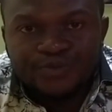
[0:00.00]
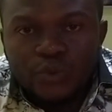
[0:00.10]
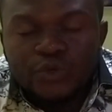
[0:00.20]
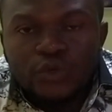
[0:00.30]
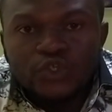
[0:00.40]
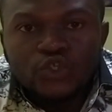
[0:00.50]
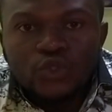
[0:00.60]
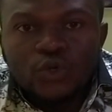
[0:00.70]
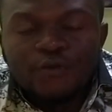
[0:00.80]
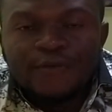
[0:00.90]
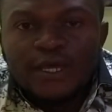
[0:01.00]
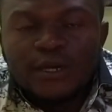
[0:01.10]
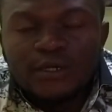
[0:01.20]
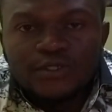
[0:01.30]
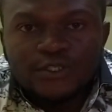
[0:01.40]
When we also talk of the
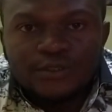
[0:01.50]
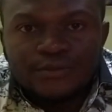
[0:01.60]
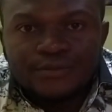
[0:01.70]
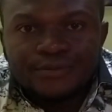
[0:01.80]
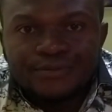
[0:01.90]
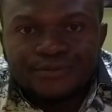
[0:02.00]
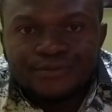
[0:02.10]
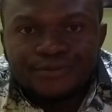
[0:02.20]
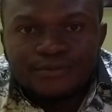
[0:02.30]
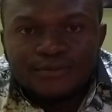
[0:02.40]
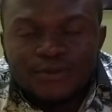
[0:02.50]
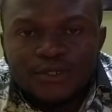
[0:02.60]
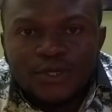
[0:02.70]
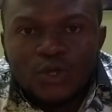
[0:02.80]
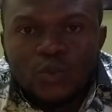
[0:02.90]
host,
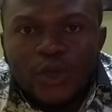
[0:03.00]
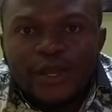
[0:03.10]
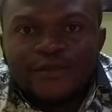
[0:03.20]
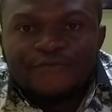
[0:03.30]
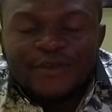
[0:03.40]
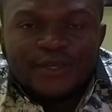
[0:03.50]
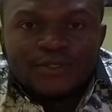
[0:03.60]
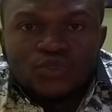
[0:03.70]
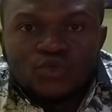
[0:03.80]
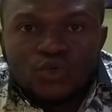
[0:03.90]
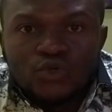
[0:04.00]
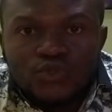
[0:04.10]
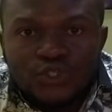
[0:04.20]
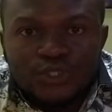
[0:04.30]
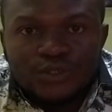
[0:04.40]
we are referring to
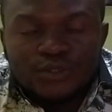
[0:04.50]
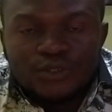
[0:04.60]
those